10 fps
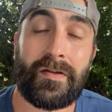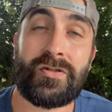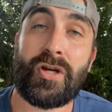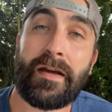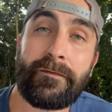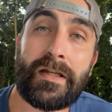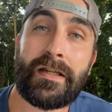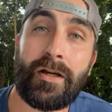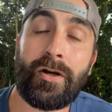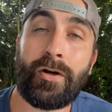jet
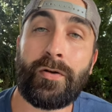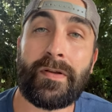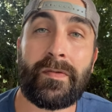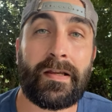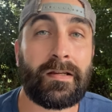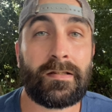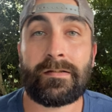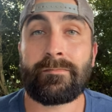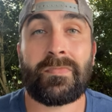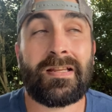video that
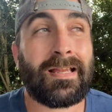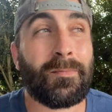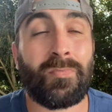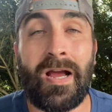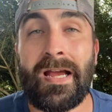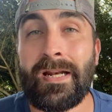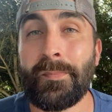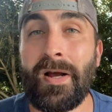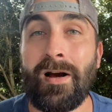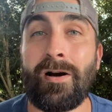they kept bragging
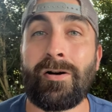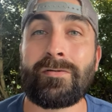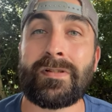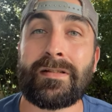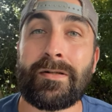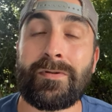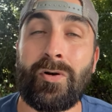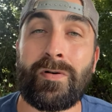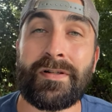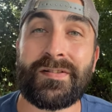about, that they were
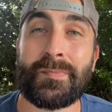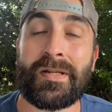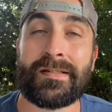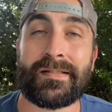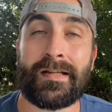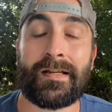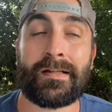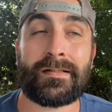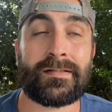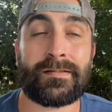going to
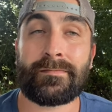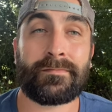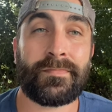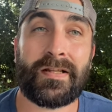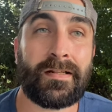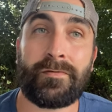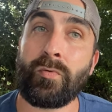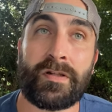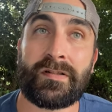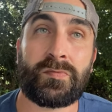SpaceX and they never went to